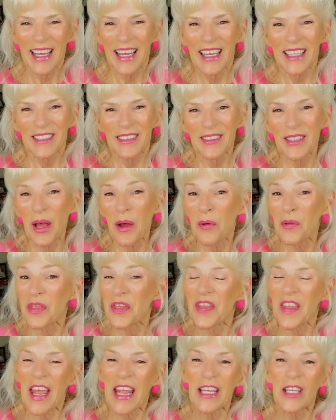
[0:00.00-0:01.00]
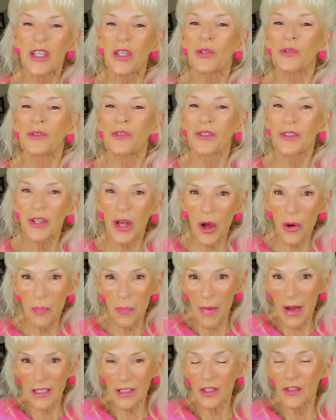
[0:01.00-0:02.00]
So thank you so
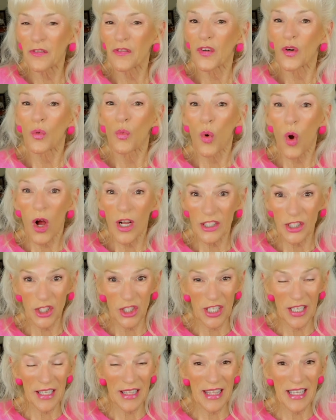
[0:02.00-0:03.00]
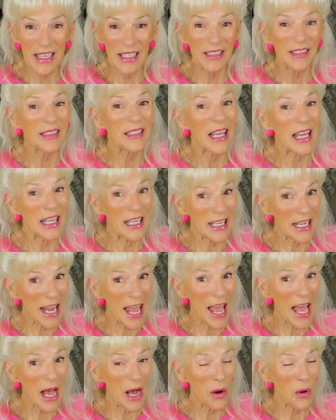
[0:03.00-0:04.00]
much for watching this. And
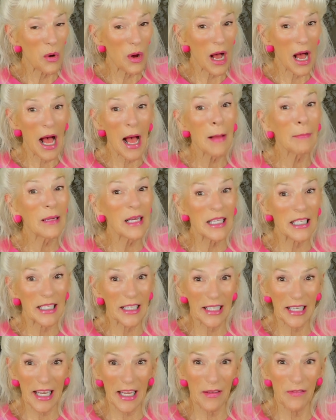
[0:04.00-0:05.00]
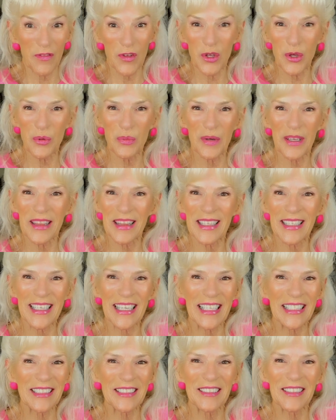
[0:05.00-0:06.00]
now I'm going to leave you with an
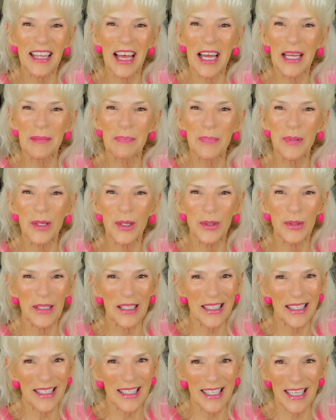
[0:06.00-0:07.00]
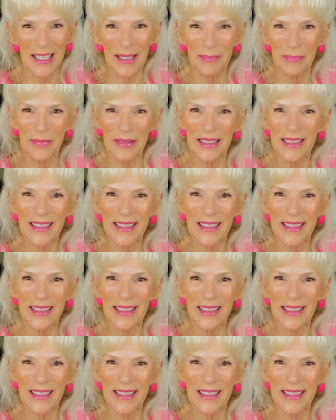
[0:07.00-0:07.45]
inside beauty tip.